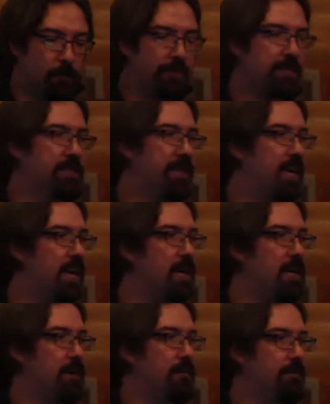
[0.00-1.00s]
for these
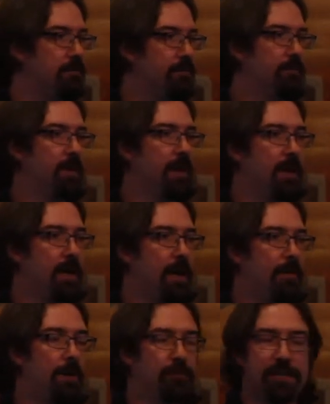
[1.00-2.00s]
key uh,
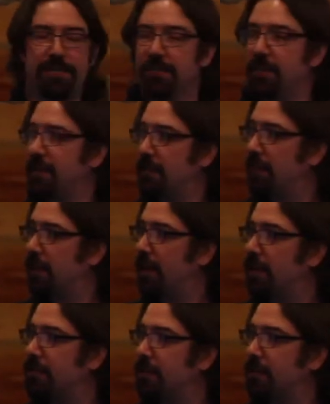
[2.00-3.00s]
operations like
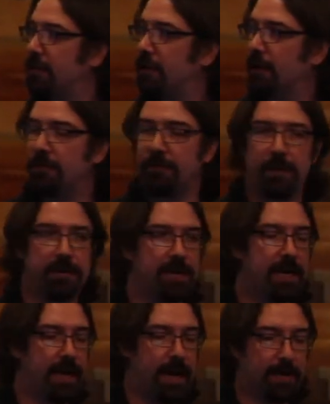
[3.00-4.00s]
invocation and, and
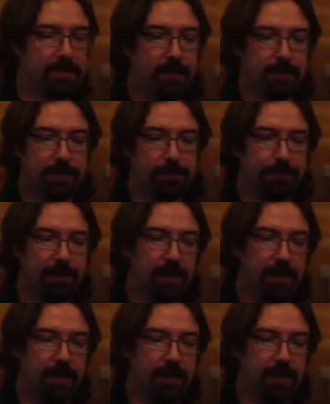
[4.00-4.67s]
data access.